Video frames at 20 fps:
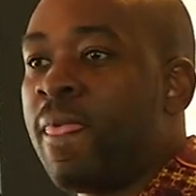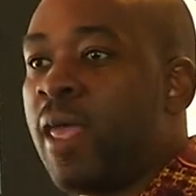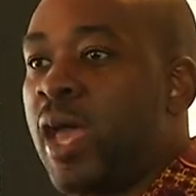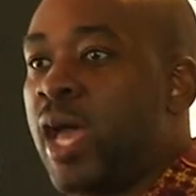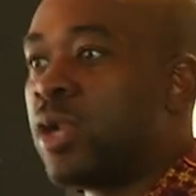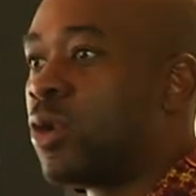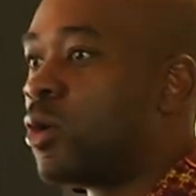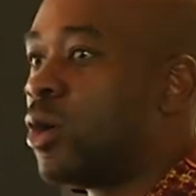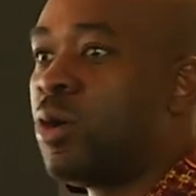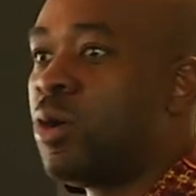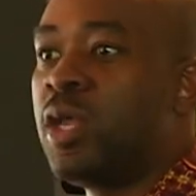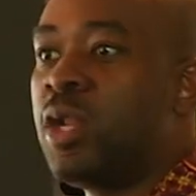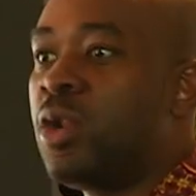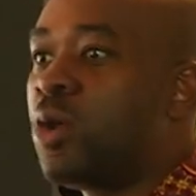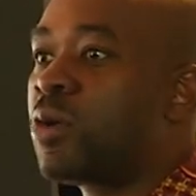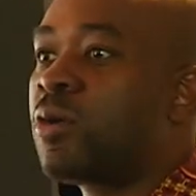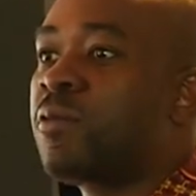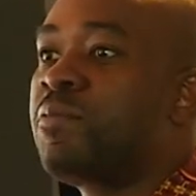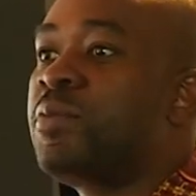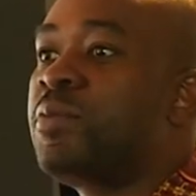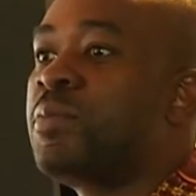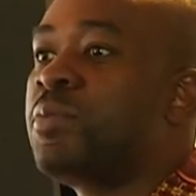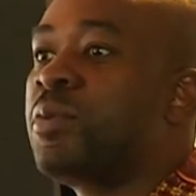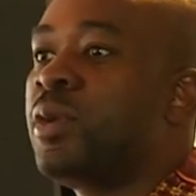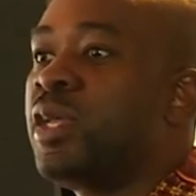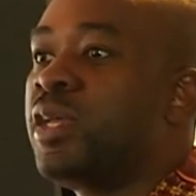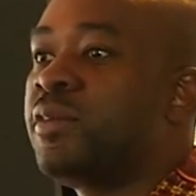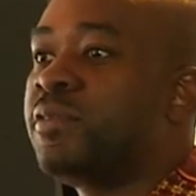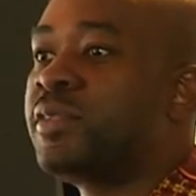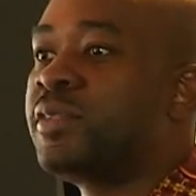I know a lot of
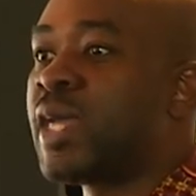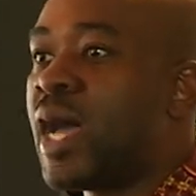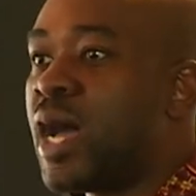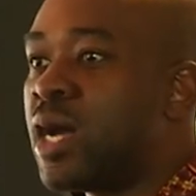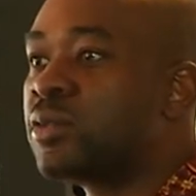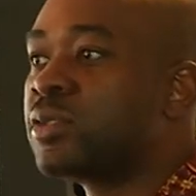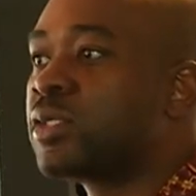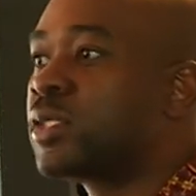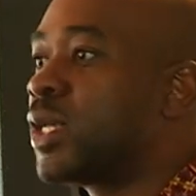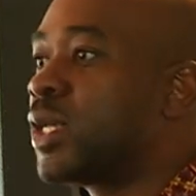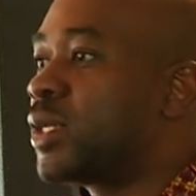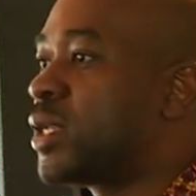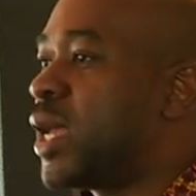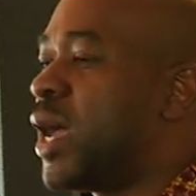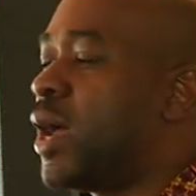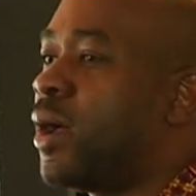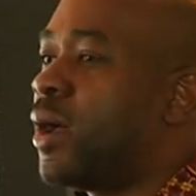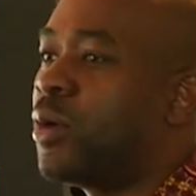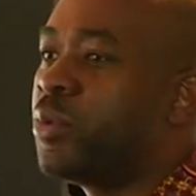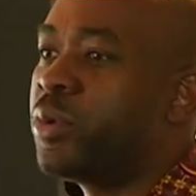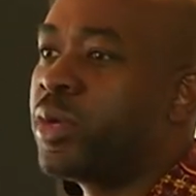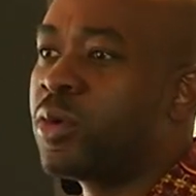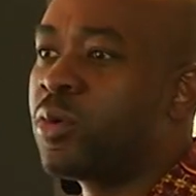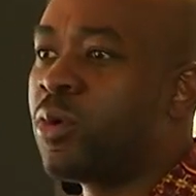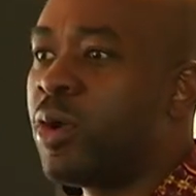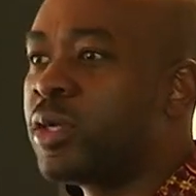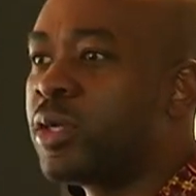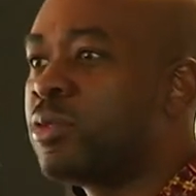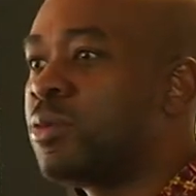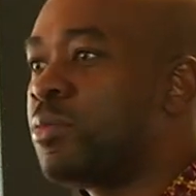people have doubts that are we
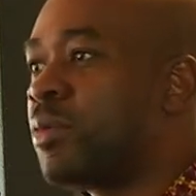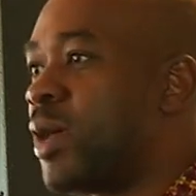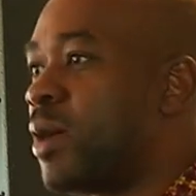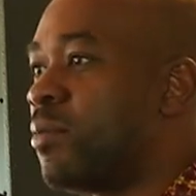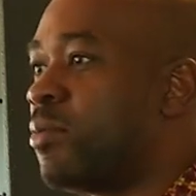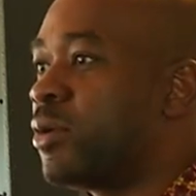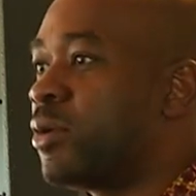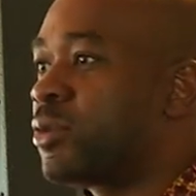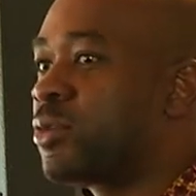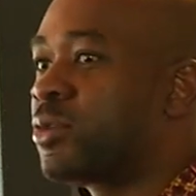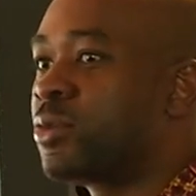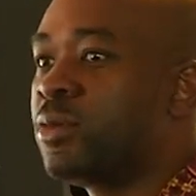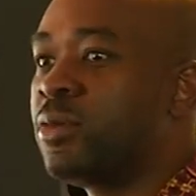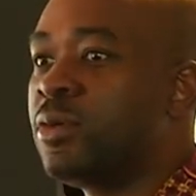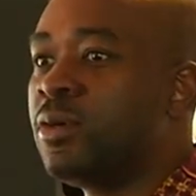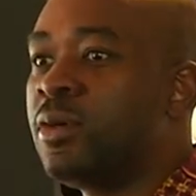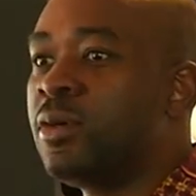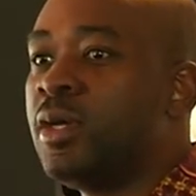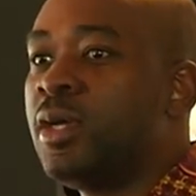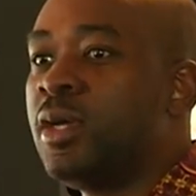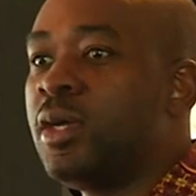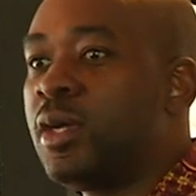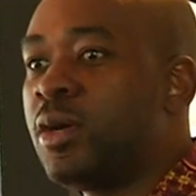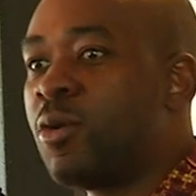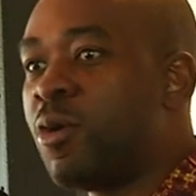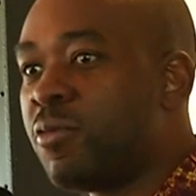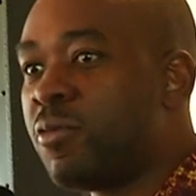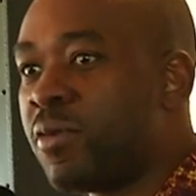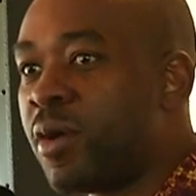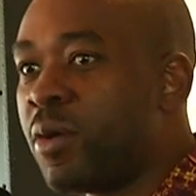going to be able to
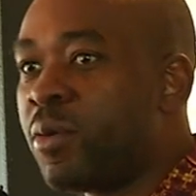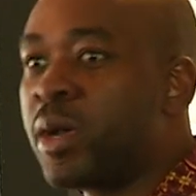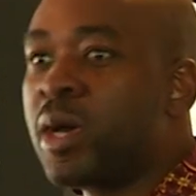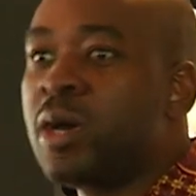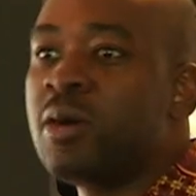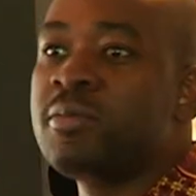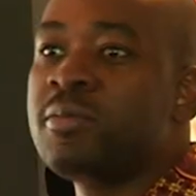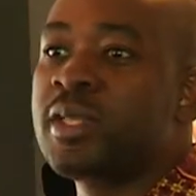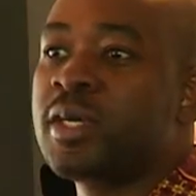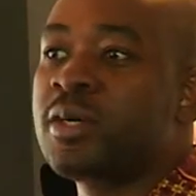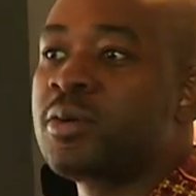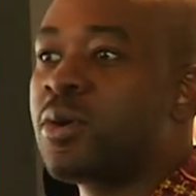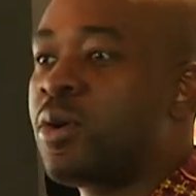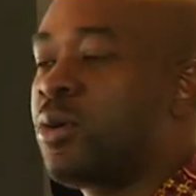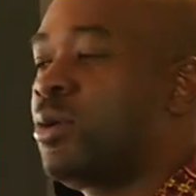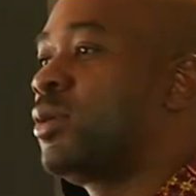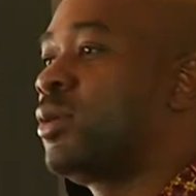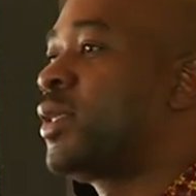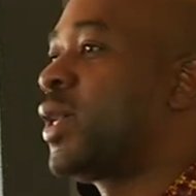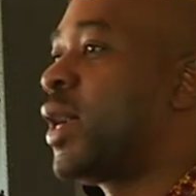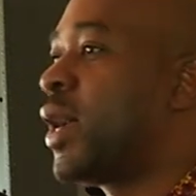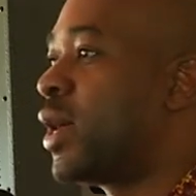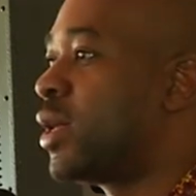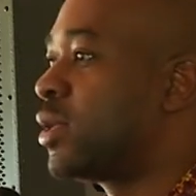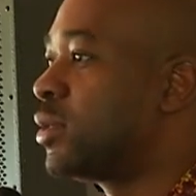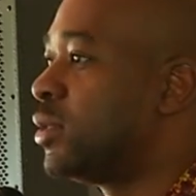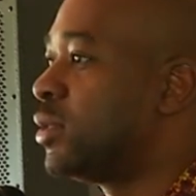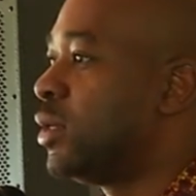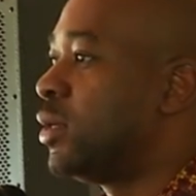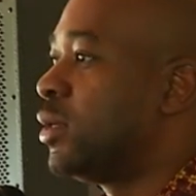overwhelm the
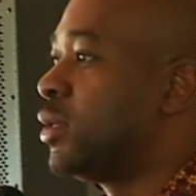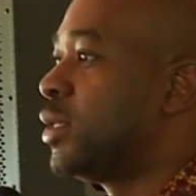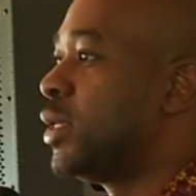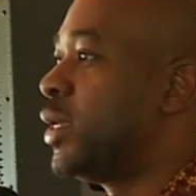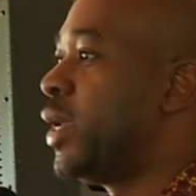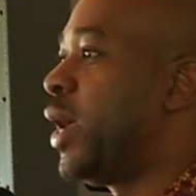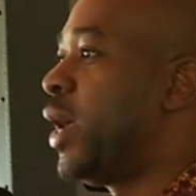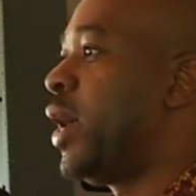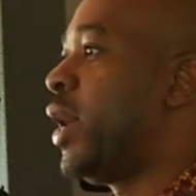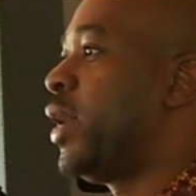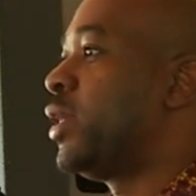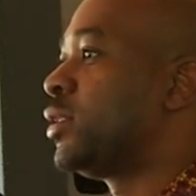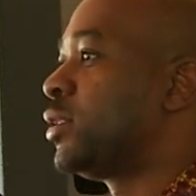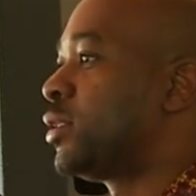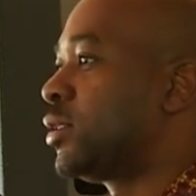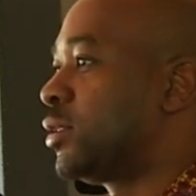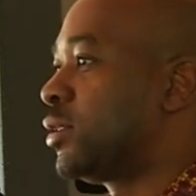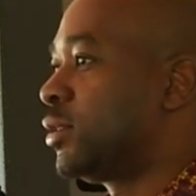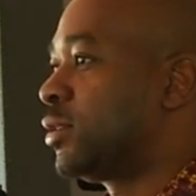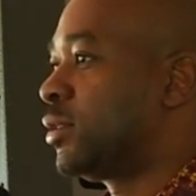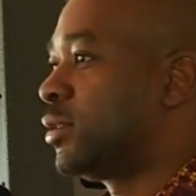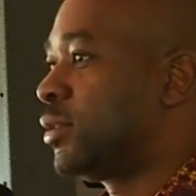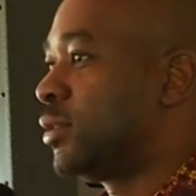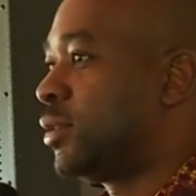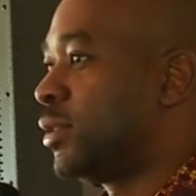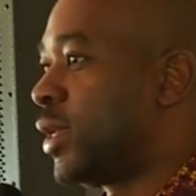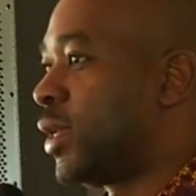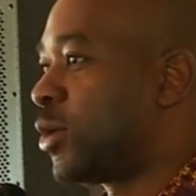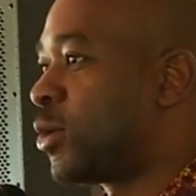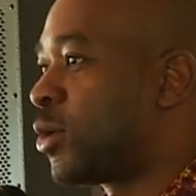crocodile? Yes,
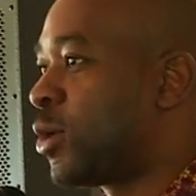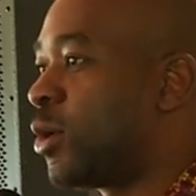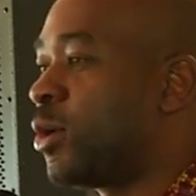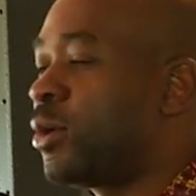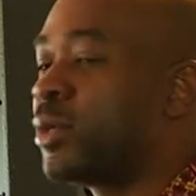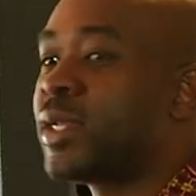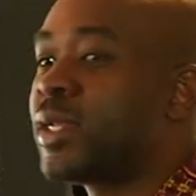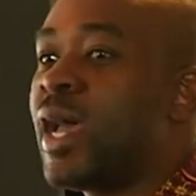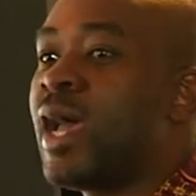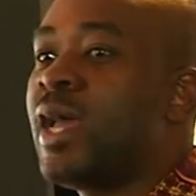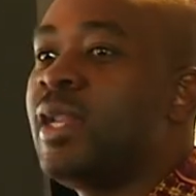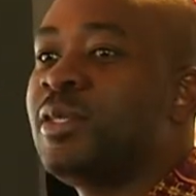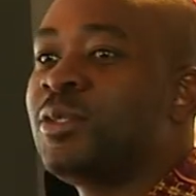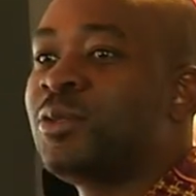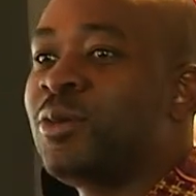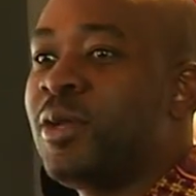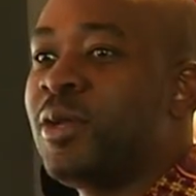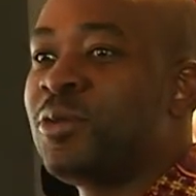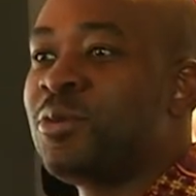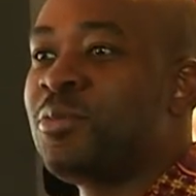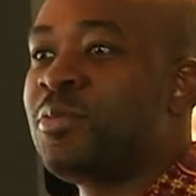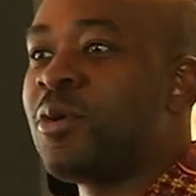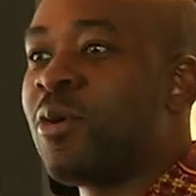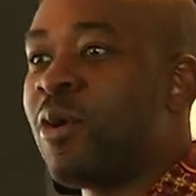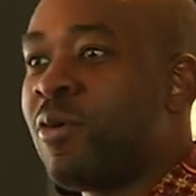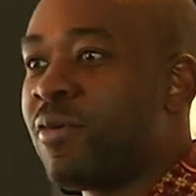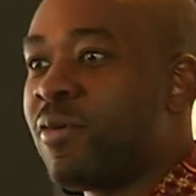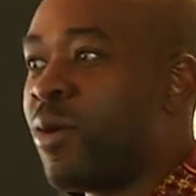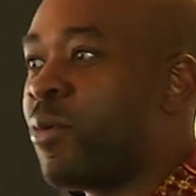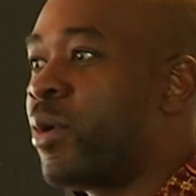the crocodile is going to be
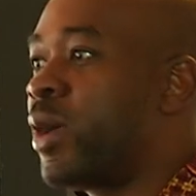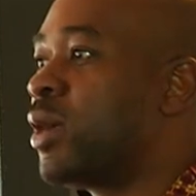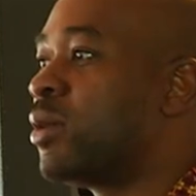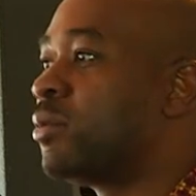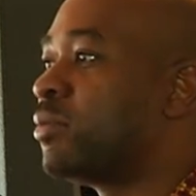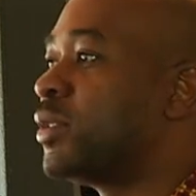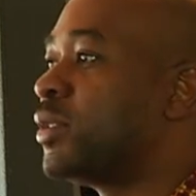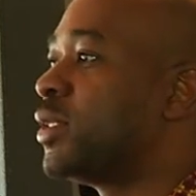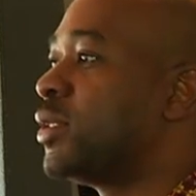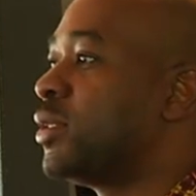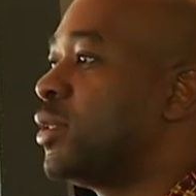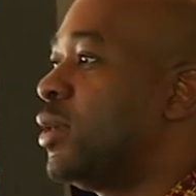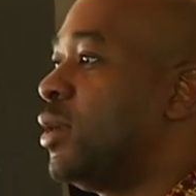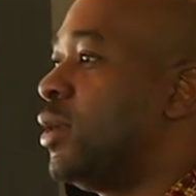overwhelmed.